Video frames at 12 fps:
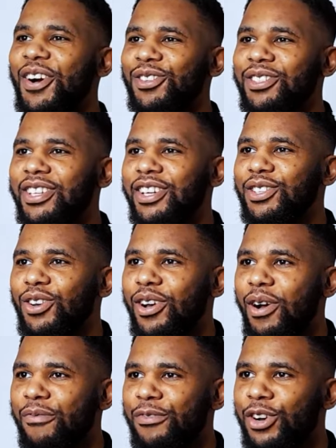on TikTok,
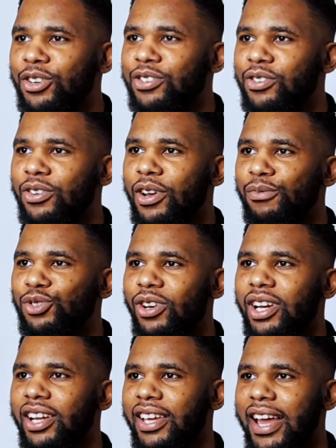I'm very sorry. I'm
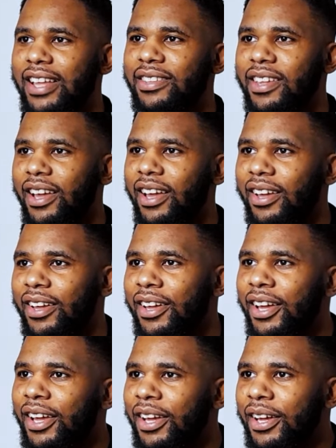trying to get the.
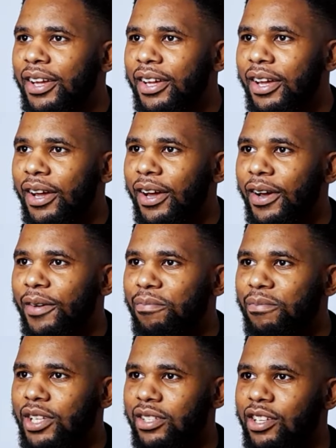
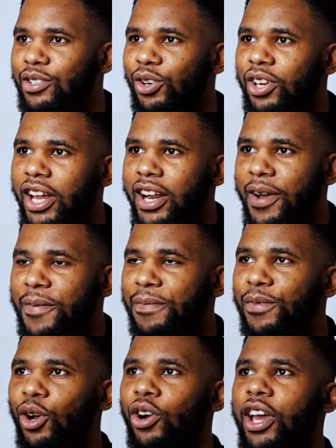Um, is it okay now?
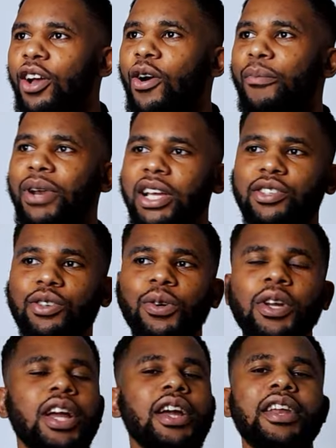Okay, God bless you.
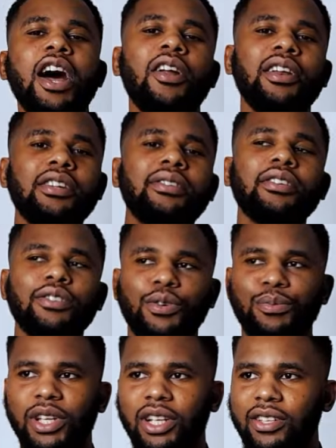Now, listen
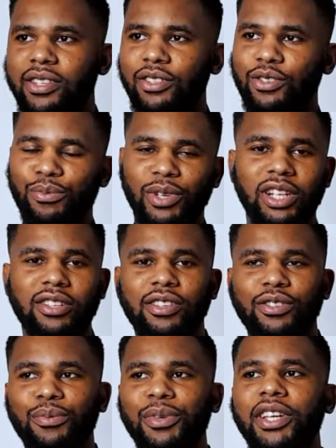to me, listen to me,
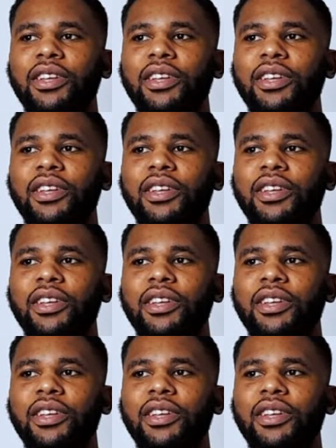listen to me.